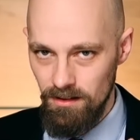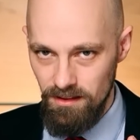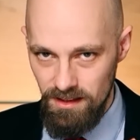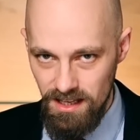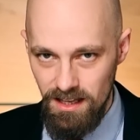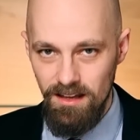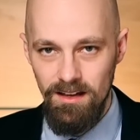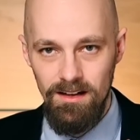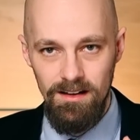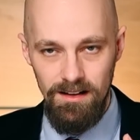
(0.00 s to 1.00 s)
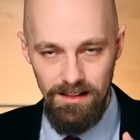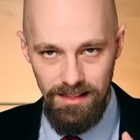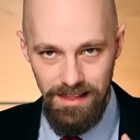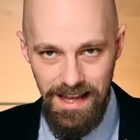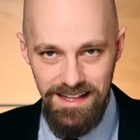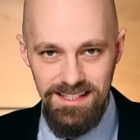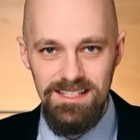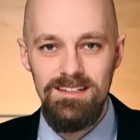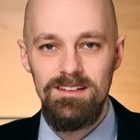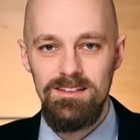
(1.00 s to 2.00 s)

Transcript: the lens